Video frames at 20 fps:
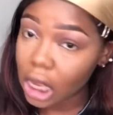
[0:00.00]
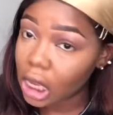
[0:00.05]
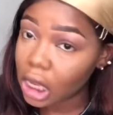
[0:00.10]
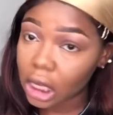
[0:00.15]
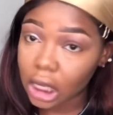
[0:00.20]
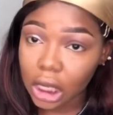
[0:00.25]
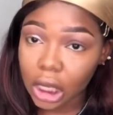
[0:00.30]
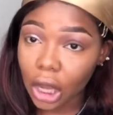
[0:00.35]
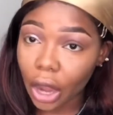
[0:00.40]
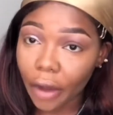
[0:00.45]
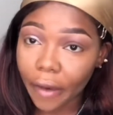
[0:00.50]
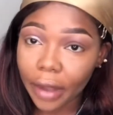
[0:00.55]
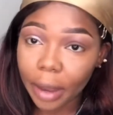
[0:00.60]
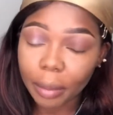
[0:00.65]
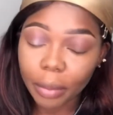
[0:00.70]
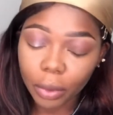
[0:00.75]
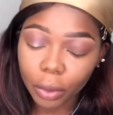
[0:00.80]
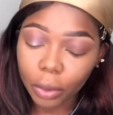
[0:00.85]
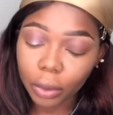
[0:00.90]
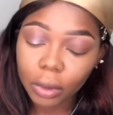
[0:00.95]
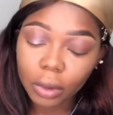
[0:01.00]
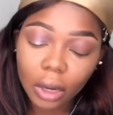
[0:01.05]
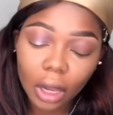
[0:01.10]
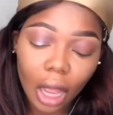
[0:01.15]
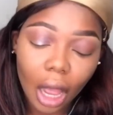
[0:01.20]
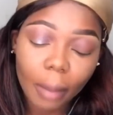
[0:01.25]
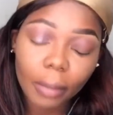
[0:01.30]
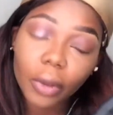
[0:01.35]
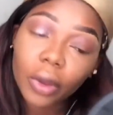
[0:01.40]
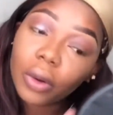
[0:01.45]
sorry boo
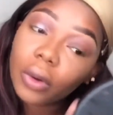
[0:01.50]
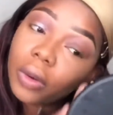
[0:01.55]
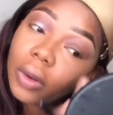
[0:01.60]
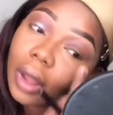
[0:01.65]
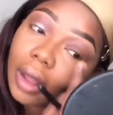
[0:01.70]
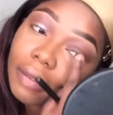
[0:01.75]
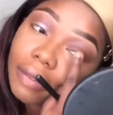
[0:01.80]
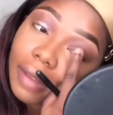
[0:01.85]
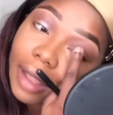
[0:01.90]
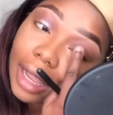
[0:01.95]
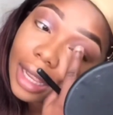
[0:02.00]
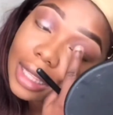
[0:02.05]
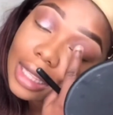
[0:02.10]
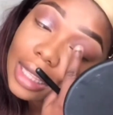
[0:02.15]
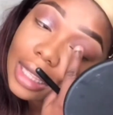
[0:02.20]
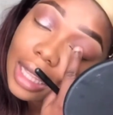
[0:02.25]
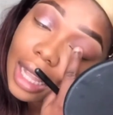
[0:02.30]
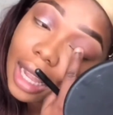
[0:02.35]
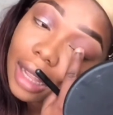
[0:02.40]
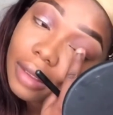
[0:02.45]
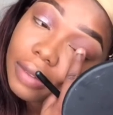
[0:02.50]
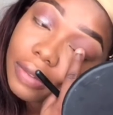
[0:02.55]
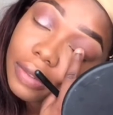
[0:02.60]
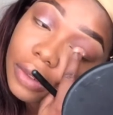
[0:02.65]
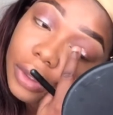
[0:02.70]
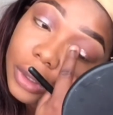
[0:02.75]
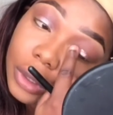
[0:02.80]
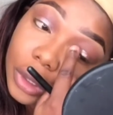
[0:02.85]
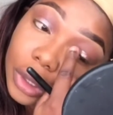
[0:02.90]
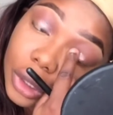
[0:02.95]
i'm not gonna vex that
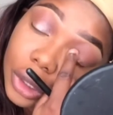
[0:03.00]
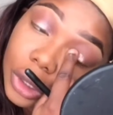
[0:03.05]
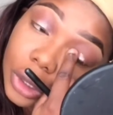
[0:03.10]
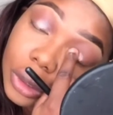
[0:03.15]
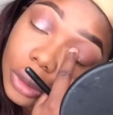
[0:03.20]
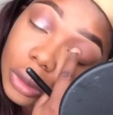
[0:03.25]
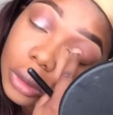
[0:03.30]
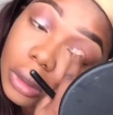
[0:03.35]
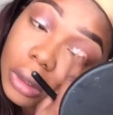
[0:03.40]
for you